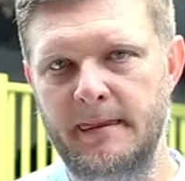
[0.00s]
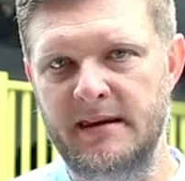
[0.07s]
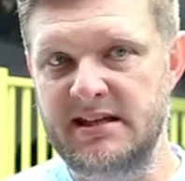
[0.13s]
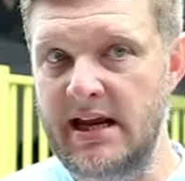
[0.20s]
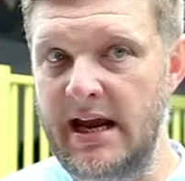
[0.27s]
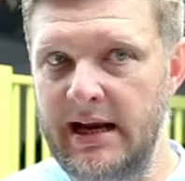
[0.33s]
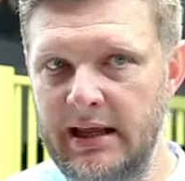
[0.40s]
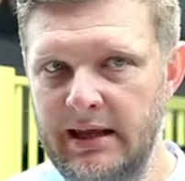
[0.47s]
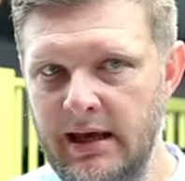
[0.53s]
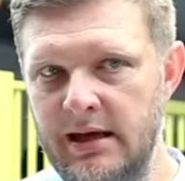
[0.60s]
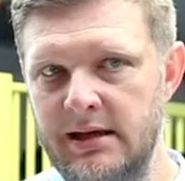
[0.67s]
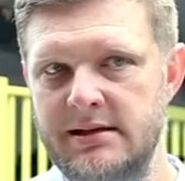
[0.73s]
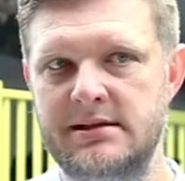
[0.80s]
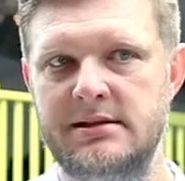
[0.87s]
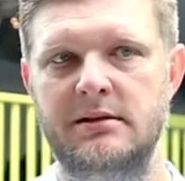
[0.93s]
sliding
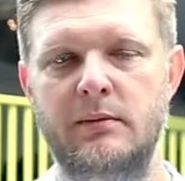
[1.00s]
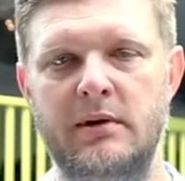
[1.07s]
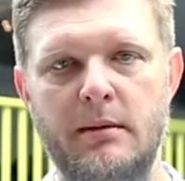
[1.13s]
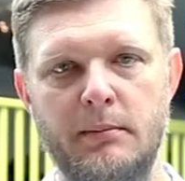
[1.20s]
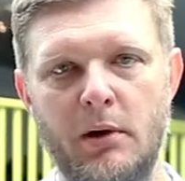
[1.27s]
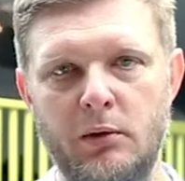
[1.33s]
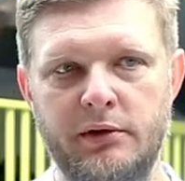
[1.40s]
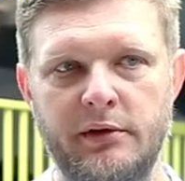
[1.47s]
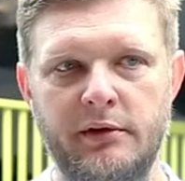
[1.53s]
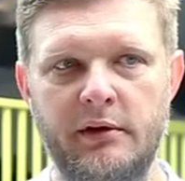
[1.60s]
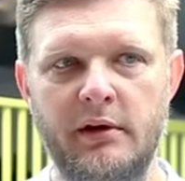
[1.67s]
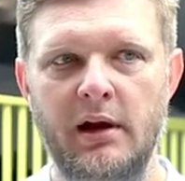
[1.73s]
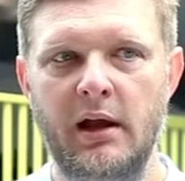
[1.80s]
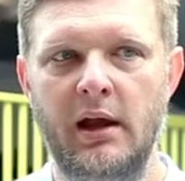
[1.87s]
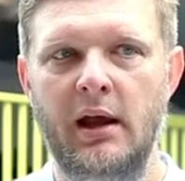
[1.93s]
gates with a
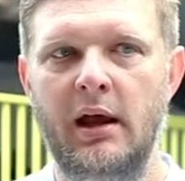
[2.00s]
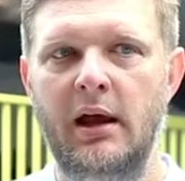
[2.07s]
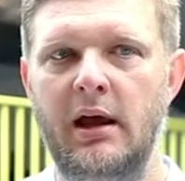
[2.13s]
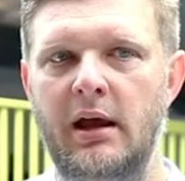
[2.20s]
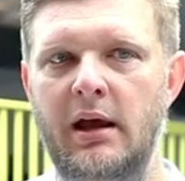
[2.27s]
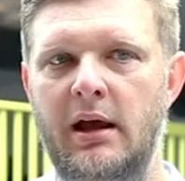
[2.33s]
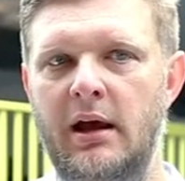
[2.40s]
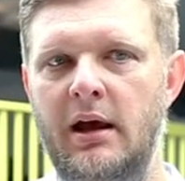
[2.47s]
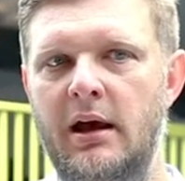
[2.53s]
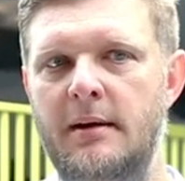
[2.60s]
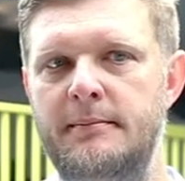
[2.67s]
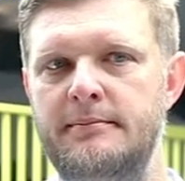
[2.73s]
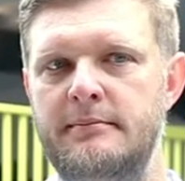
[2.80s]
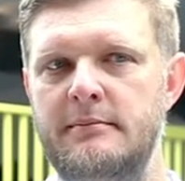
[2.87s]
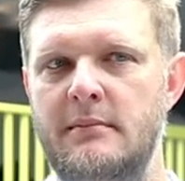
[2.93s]
motor.
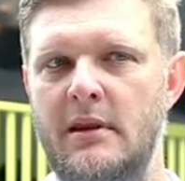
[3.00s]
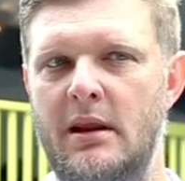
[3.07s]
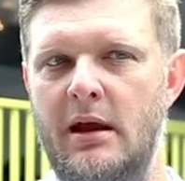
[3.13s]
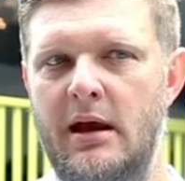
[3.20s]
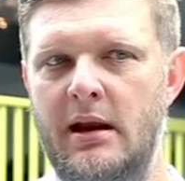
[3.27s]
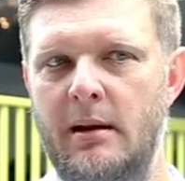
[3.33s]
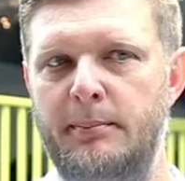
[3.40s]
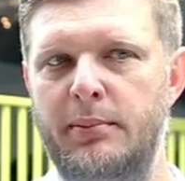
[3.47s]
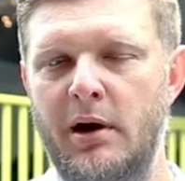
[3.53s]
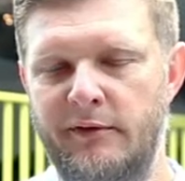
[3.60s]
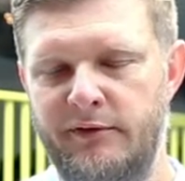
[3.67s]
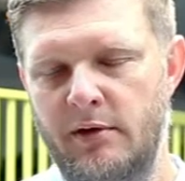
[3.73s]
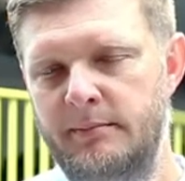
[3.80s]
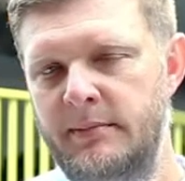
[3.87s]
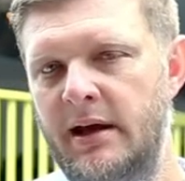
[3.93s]
And
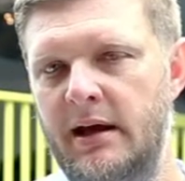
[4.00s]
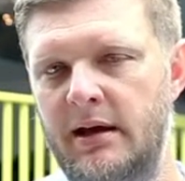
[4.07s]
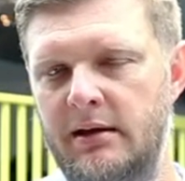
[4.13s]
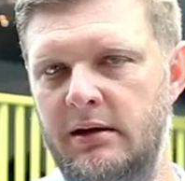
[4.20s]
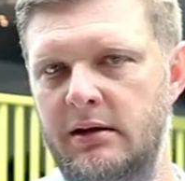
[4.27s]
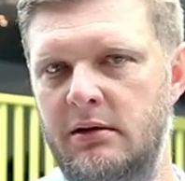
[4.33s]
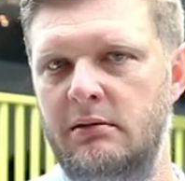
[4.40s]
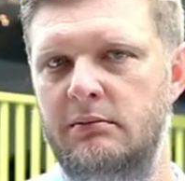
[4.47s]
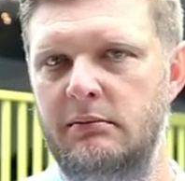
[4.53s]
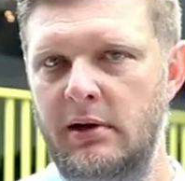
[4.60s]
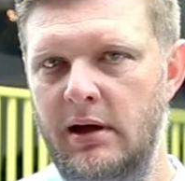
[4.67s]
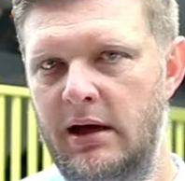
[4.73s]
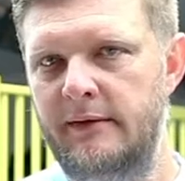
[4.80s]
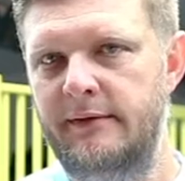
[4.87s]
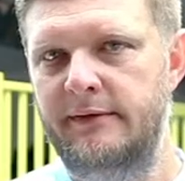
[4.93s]
apart from that, you
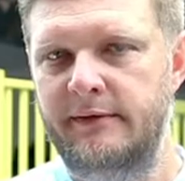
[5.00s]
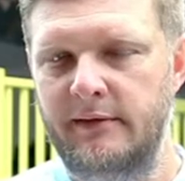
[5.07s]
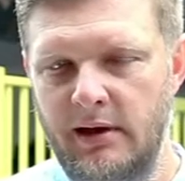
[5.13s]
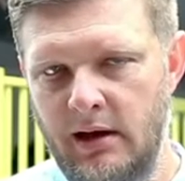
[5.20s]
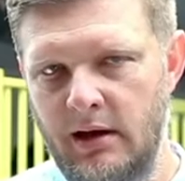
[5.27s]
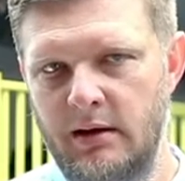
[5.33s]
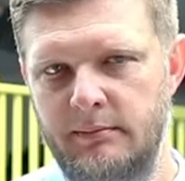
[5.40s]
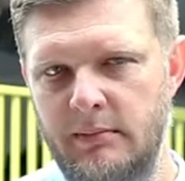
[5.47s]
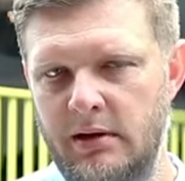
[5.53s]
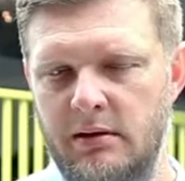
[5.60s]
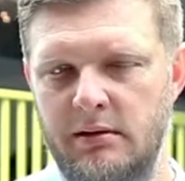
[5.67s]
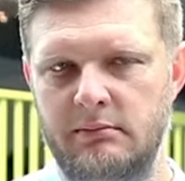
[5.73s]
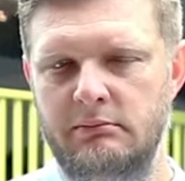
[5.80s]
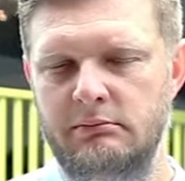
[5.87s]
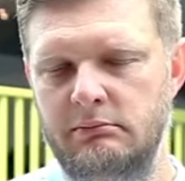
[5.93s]
have,
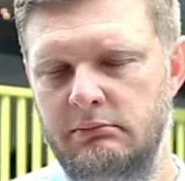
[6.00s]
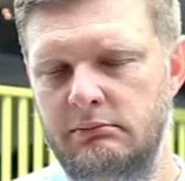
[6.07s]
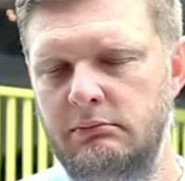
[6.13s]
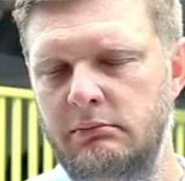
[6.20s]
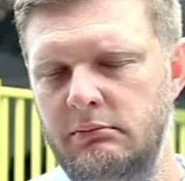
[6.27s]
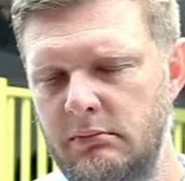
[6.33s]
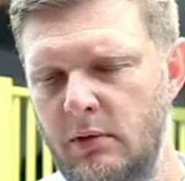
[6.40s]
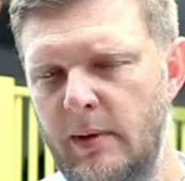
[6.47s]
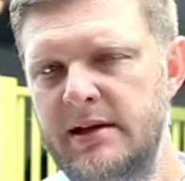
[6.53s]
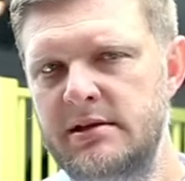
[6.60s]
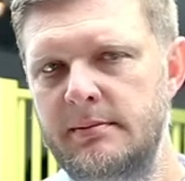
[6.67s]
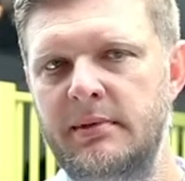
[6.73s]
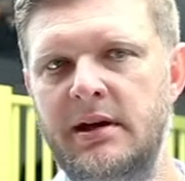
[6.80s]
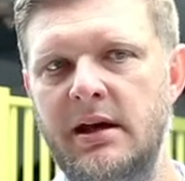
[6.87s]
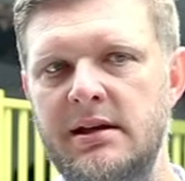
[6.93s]
in quite
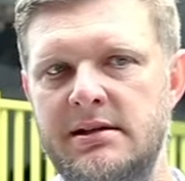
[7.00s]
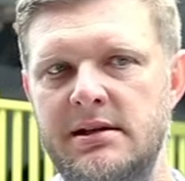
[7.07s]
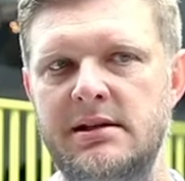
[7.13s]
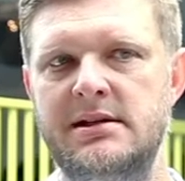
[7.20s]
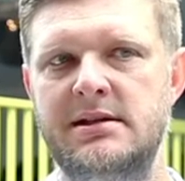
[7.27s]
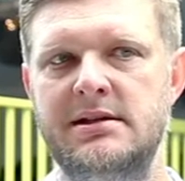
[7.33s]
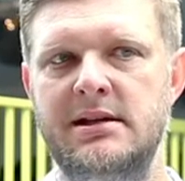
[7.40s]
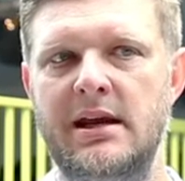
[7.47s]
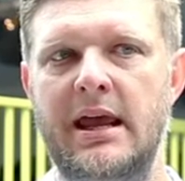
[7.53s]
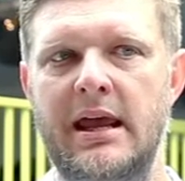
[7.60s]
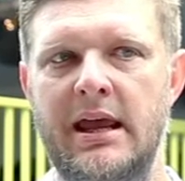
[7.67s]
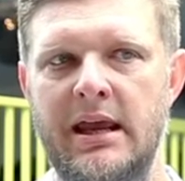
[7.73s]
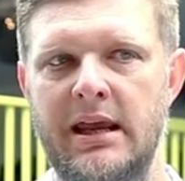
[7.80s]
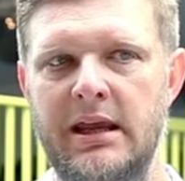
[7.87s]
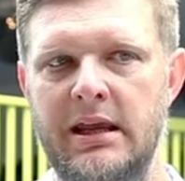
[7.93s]
some cases,
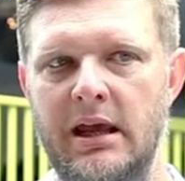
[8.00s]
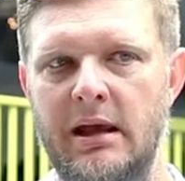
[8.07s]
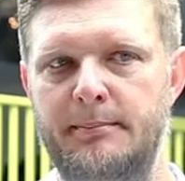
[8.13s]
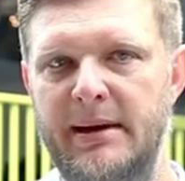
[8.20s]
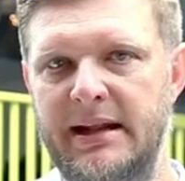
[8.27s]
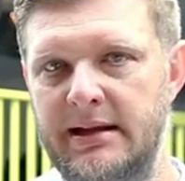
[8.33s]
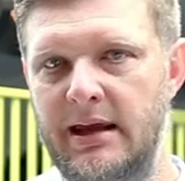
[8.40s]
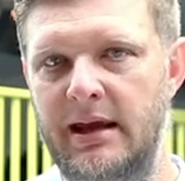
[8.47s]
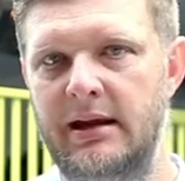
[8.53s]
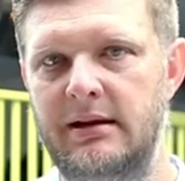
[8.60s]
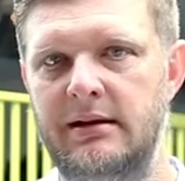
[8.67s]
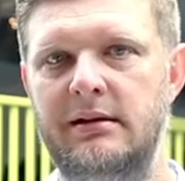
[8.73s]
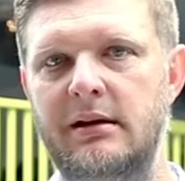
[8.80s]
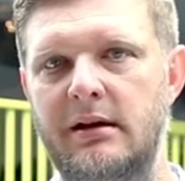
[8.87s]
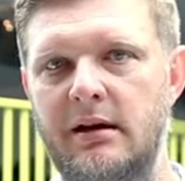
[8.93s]
a pad gate
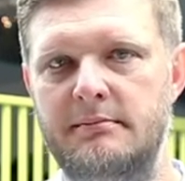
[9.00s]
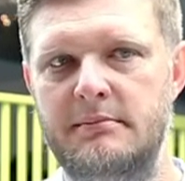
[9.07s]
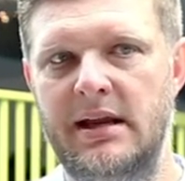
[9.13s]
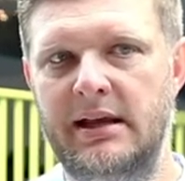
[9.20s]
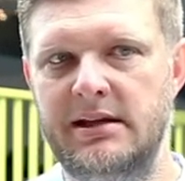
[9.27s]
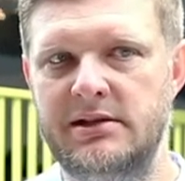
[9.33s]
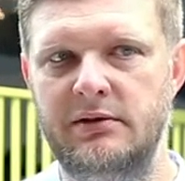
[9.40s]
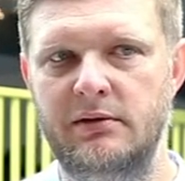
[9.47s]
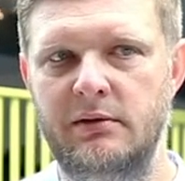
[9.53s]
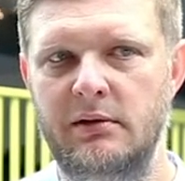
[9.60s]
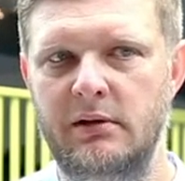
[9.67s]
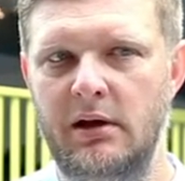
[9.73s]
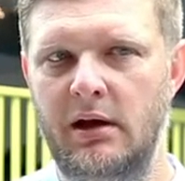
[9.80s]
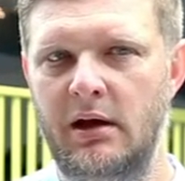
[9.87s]
next to.